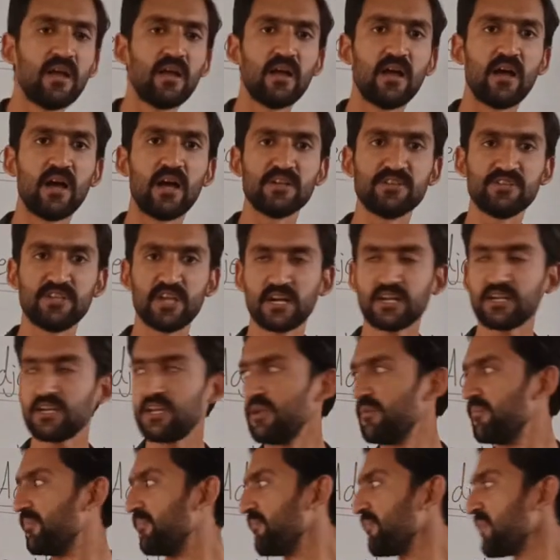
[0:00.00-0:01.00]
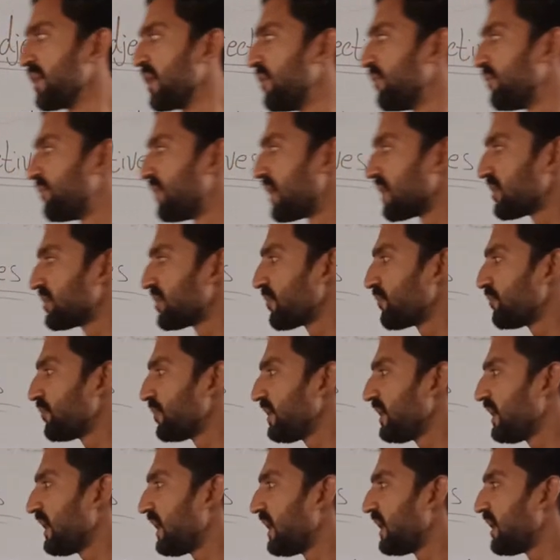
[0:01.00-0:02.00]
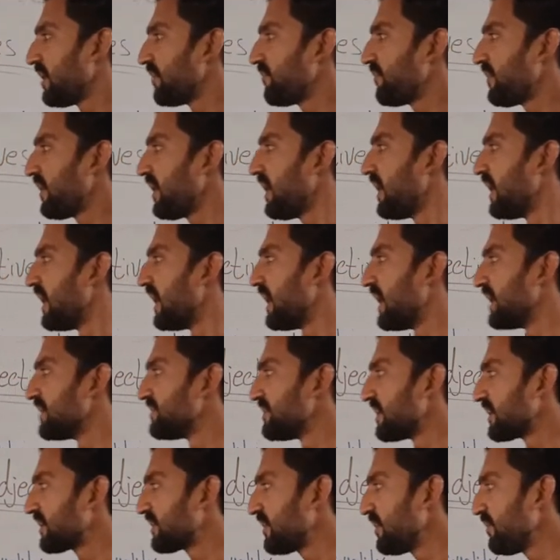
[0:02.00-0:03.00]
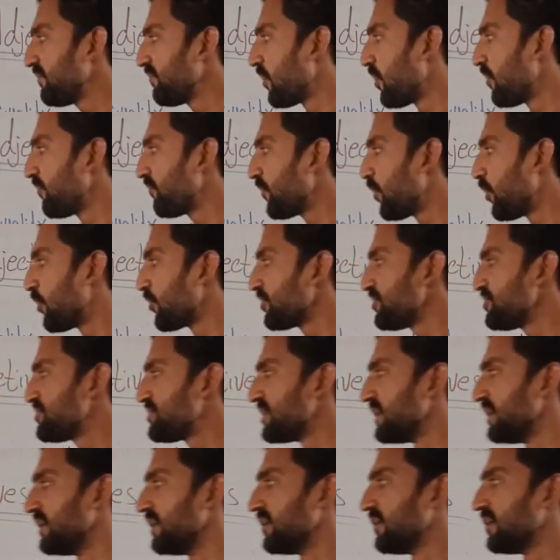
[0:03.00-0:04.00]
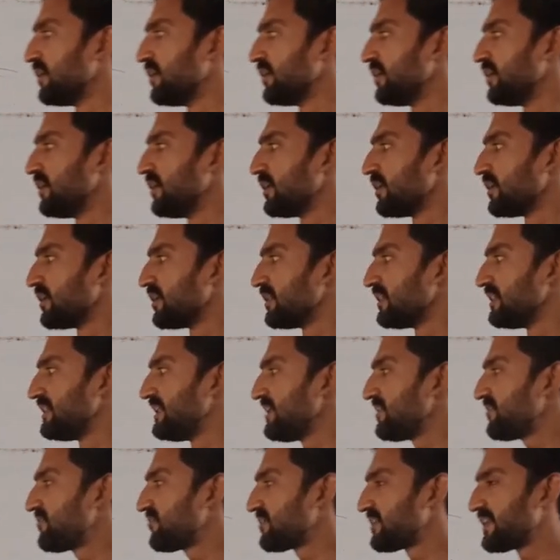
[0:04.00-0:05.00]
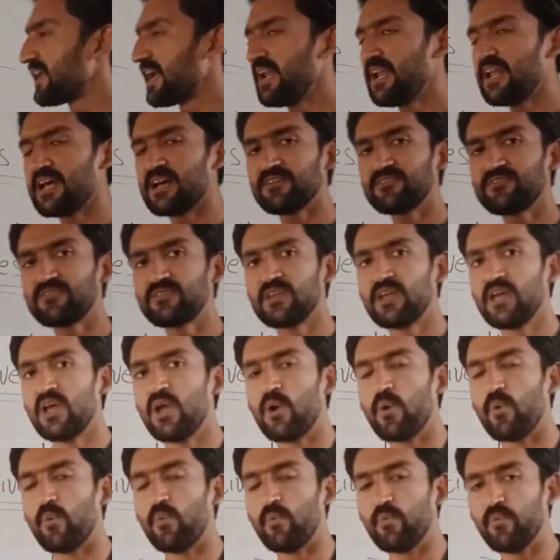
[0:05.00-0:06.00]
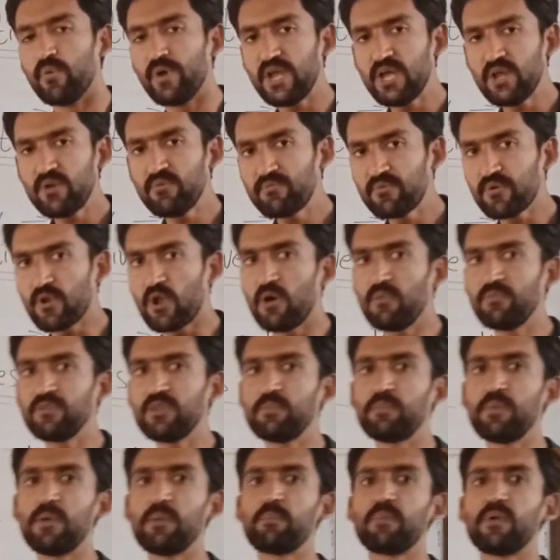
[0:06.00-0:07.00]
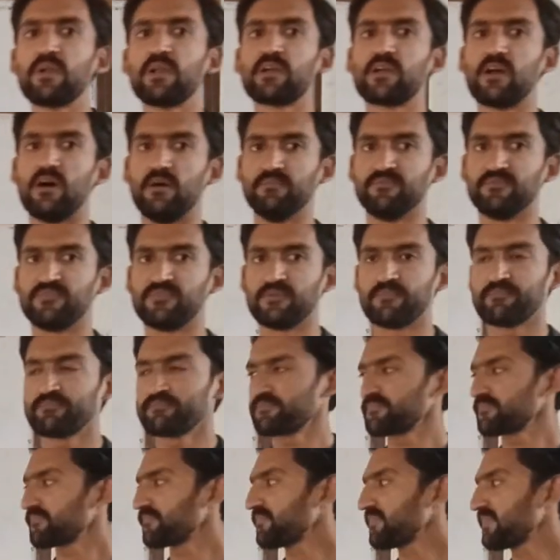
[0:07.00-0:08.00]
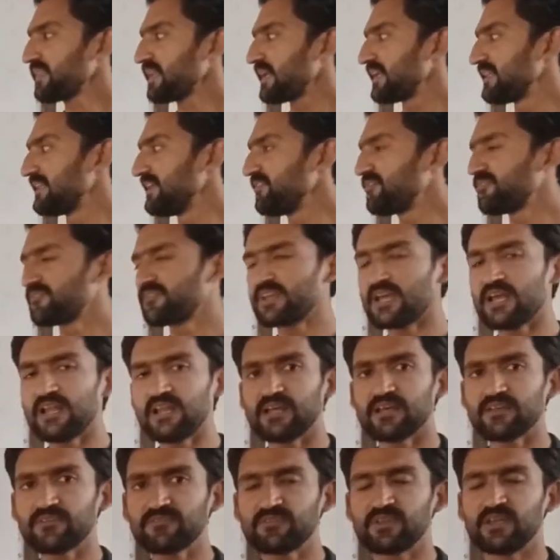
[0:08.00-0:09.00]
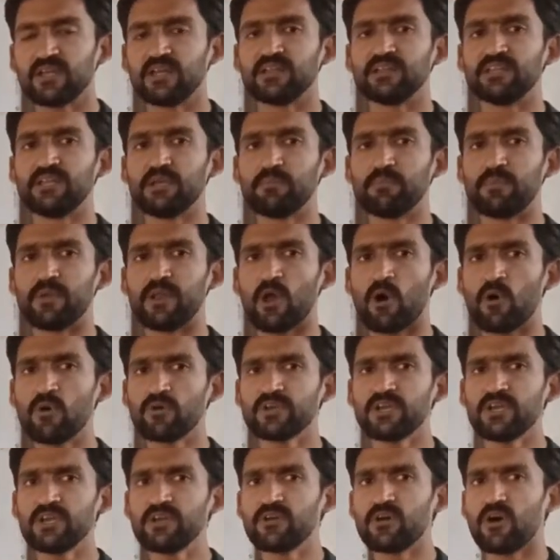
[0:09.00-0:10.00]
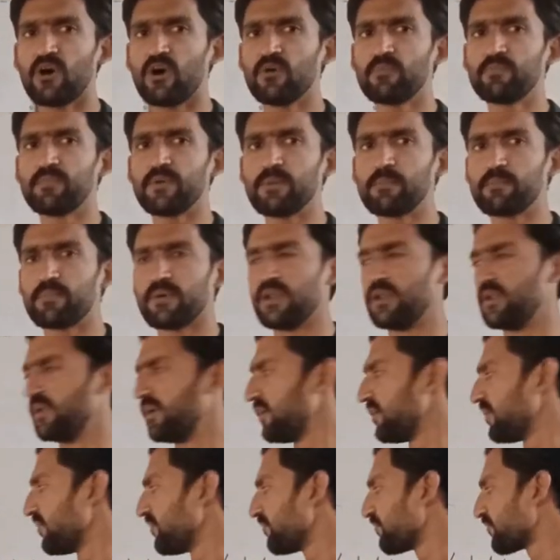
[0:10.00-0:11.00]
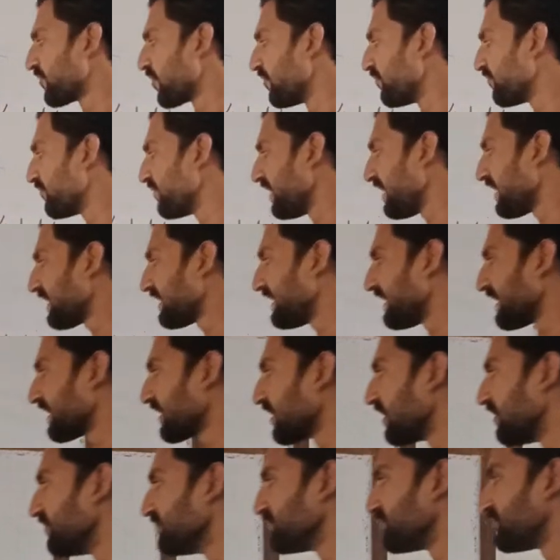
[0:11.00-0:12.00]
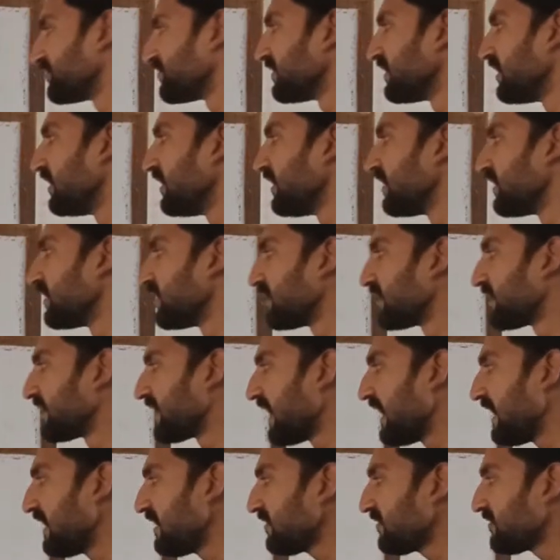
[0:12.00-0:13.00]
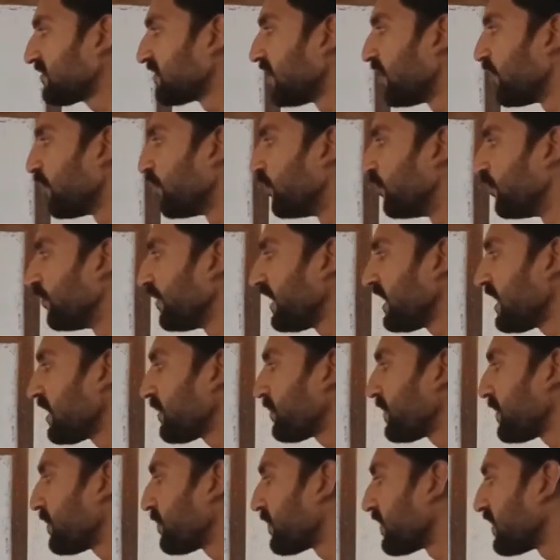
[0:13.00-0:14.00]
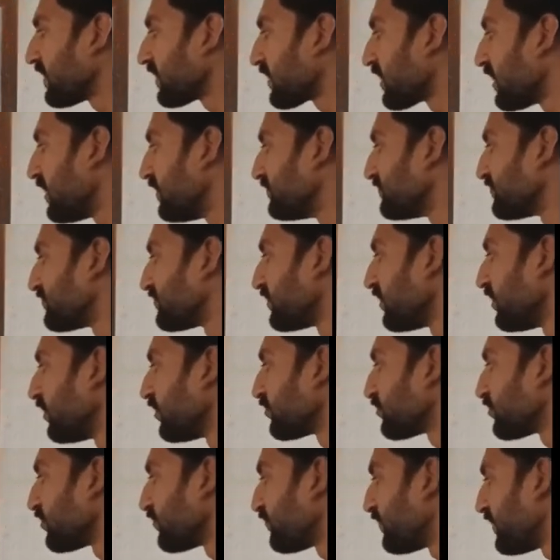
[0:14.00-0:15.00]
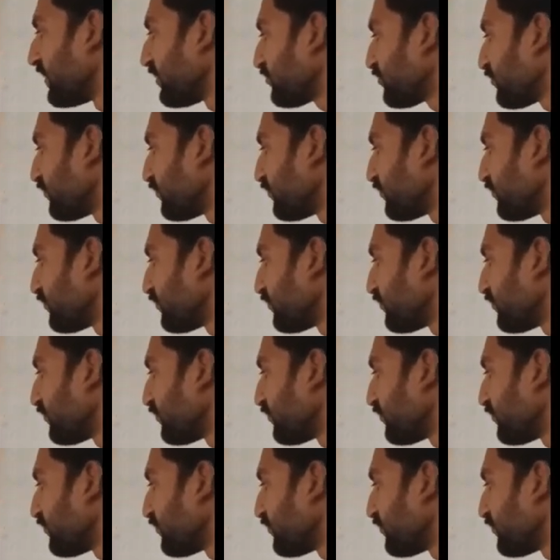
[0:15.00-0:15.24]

adjective. Further we have adjective of origin. This tell us where from the people comes. This tell us the belonging of people, from where they comes. Tells where people comes. So first